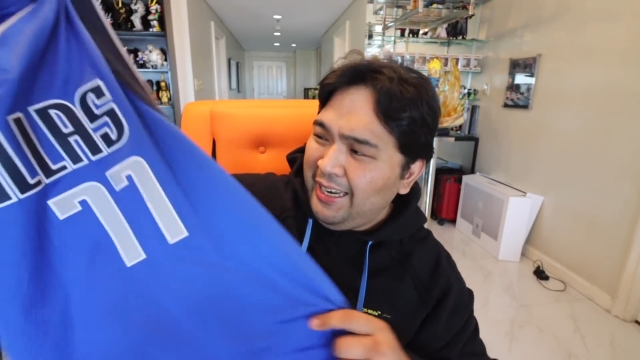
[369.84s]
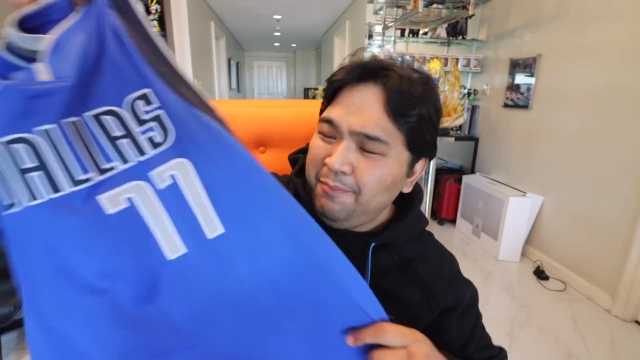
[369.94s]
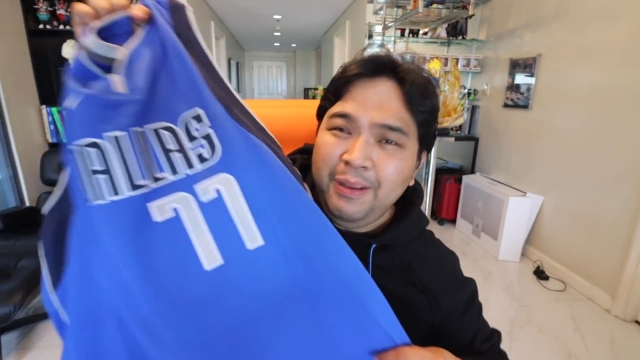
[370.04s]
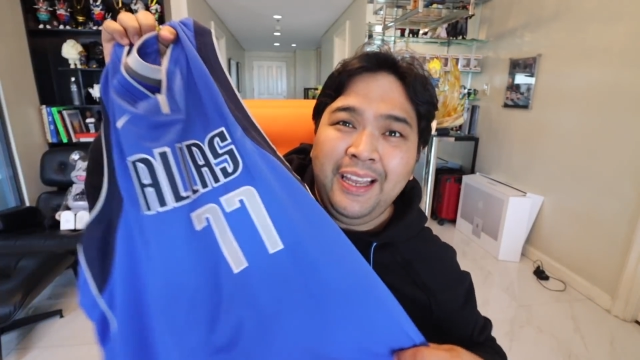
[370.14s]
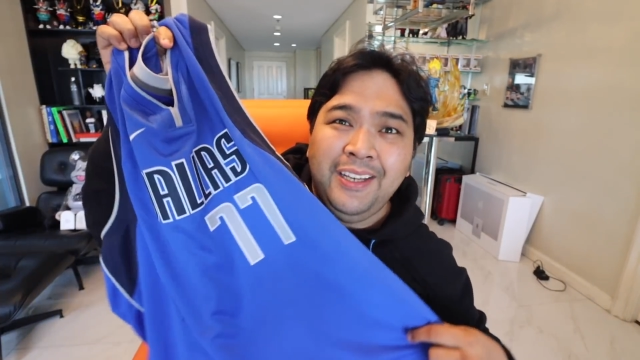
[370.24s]

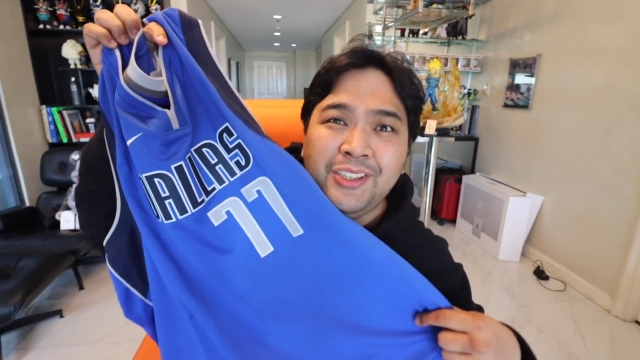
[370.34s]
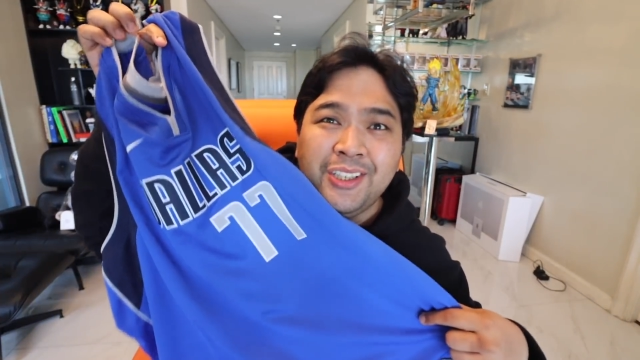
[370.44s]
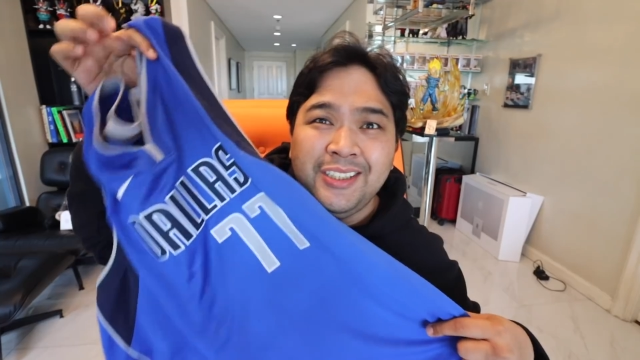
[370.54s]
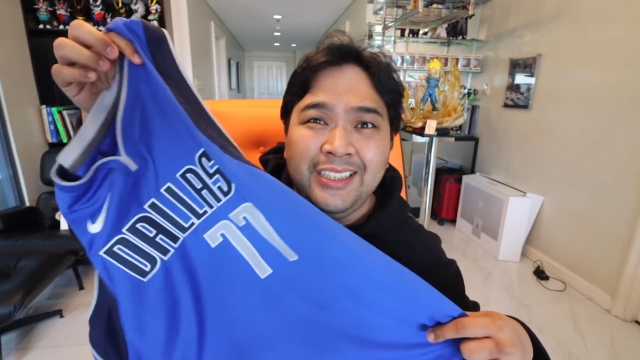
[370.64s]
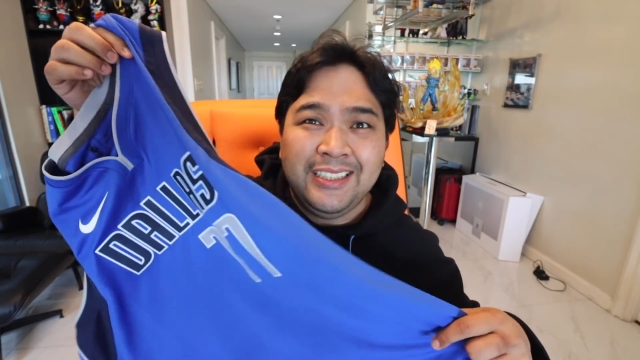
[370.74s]
NBA
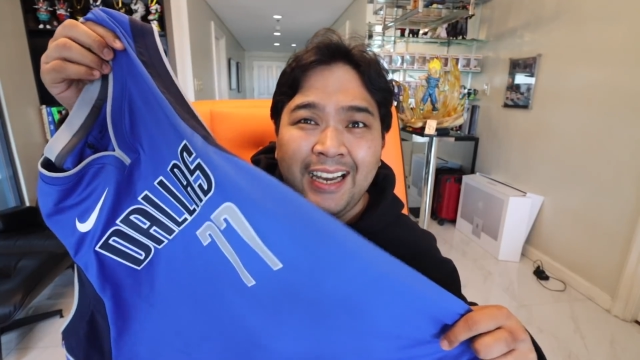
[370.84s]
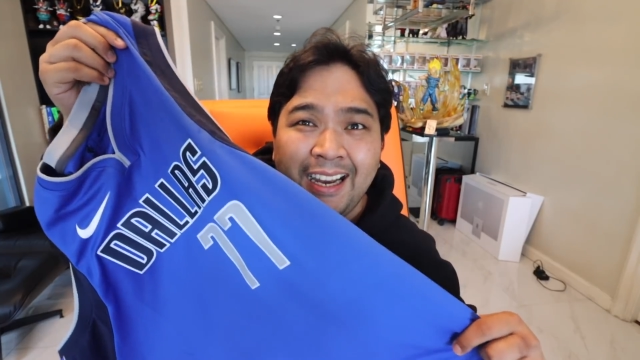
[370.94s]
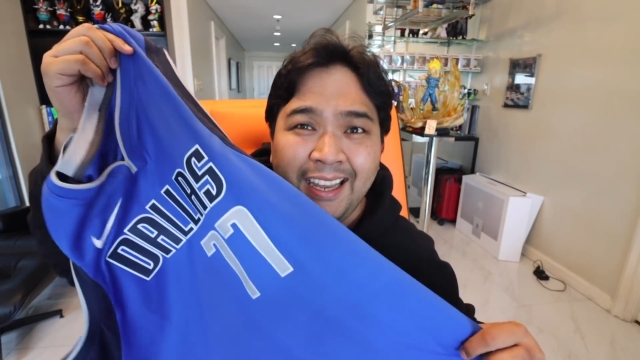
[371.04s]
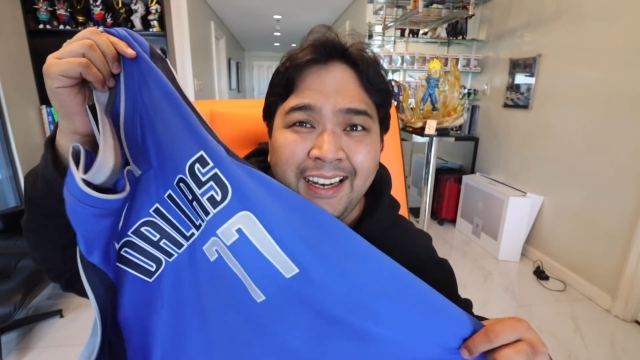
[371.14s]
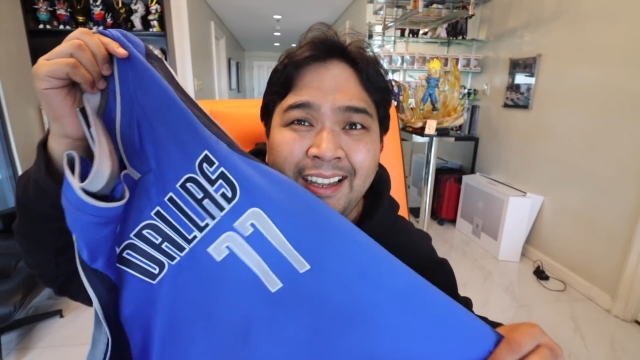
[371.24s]
jersey sa
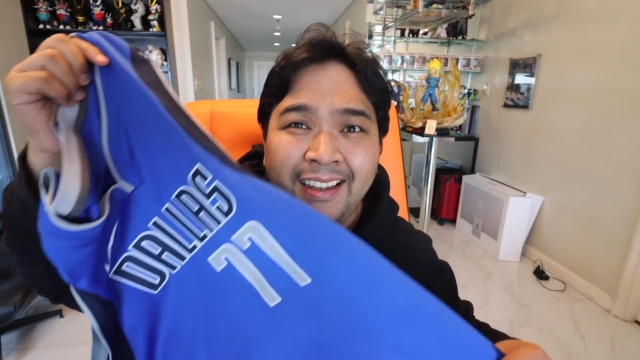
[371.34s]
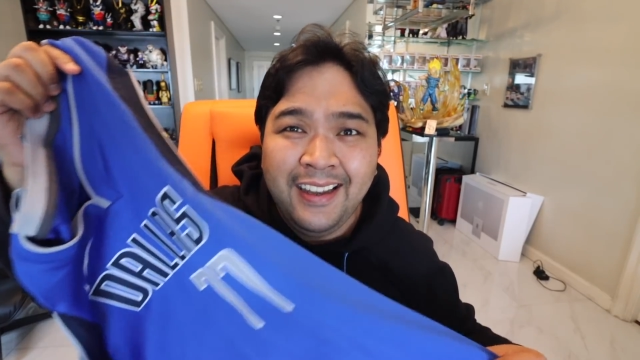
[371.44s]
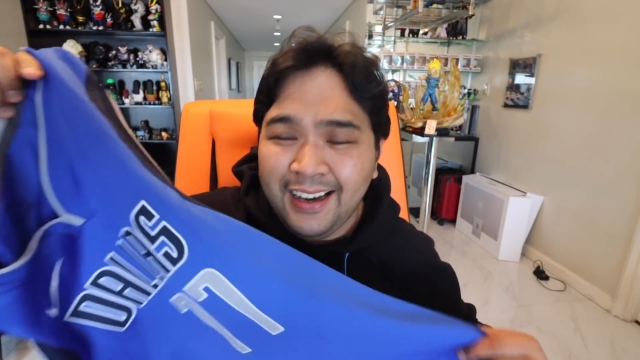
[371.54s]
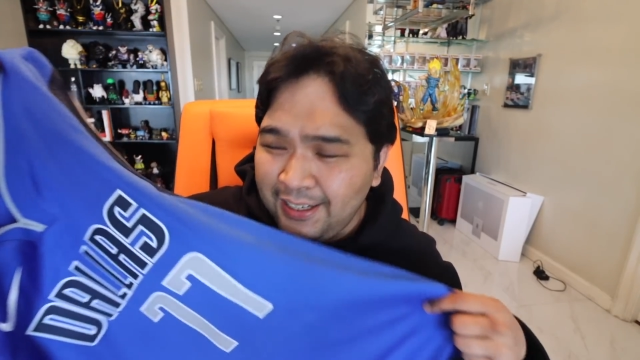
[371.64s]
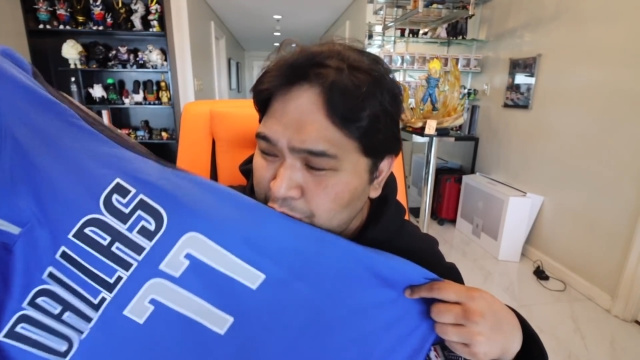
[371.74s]
akin
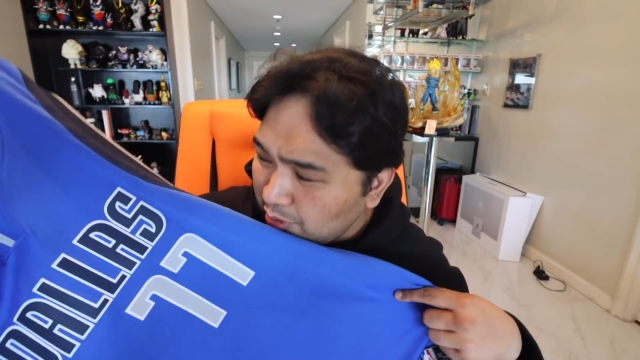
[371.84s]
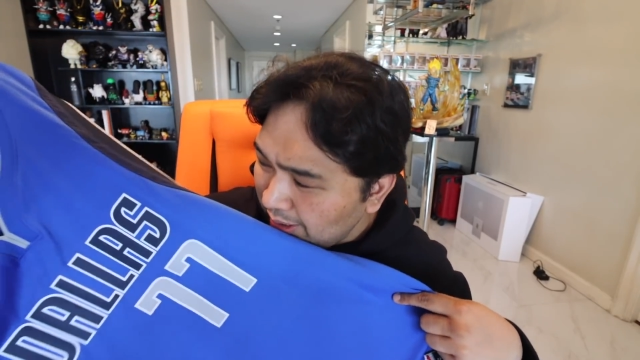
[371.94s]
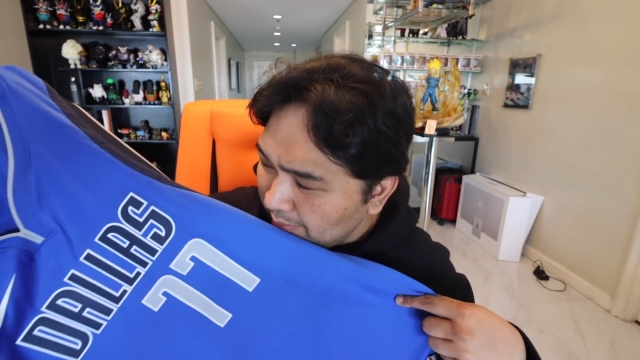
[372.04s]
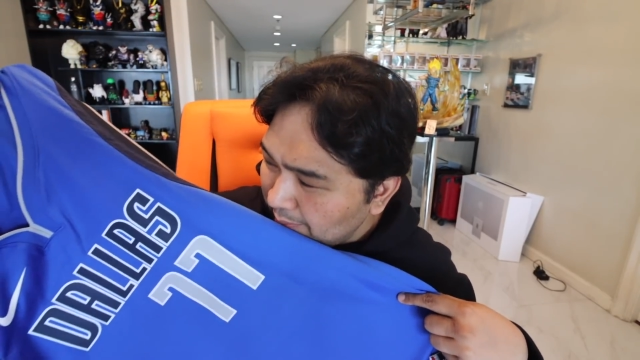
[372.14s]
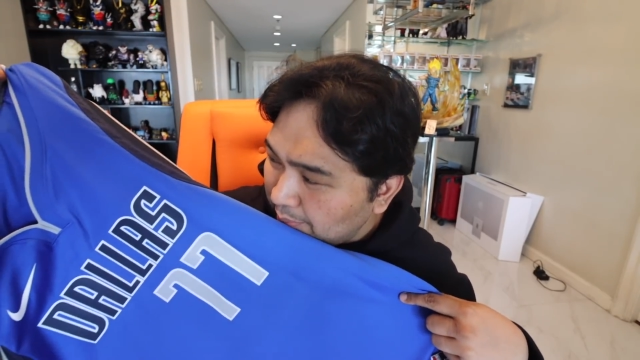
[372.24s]
during my